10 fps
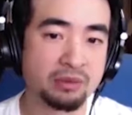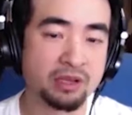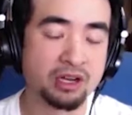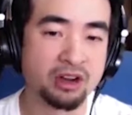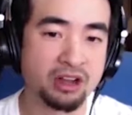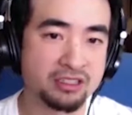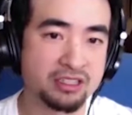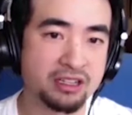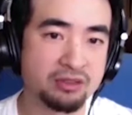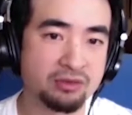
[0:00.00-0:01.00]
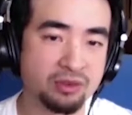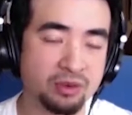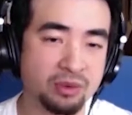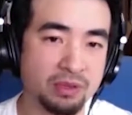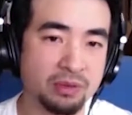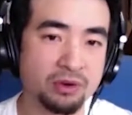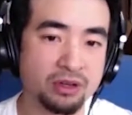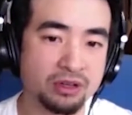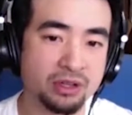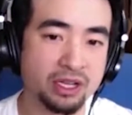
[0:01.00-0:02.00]
curiosity for what people are
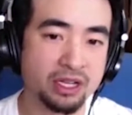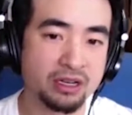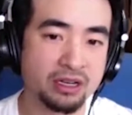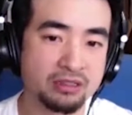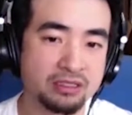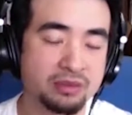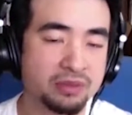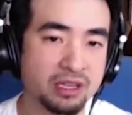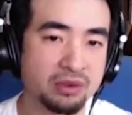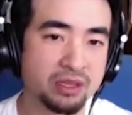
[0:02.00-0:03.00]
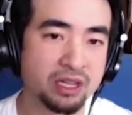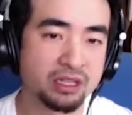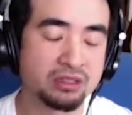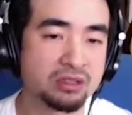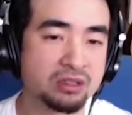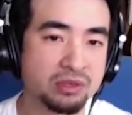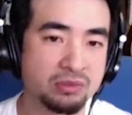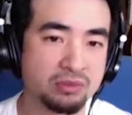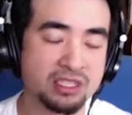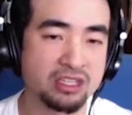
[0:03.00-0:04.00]
doing and something that we like to do.
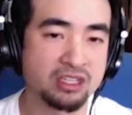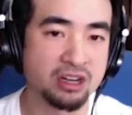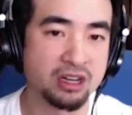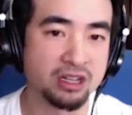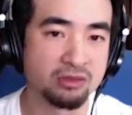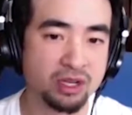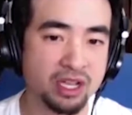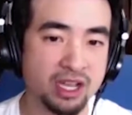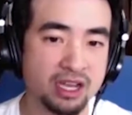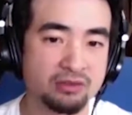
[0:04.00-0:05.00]
We session on it if we can,